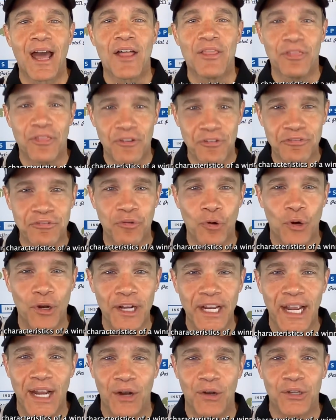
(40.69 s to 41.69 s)
The Four
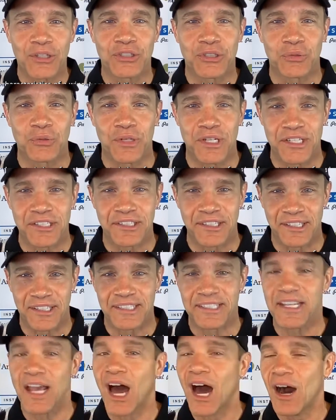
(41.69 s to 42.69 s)

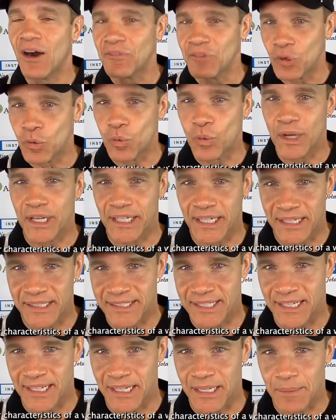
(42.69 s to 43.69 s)
Characteristics of a Winning
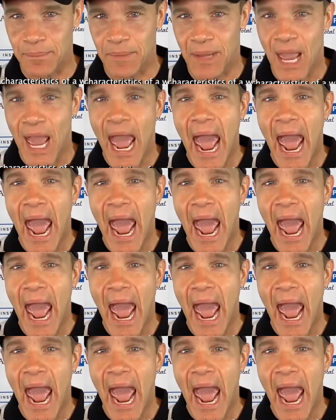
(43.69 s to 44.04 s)
Team,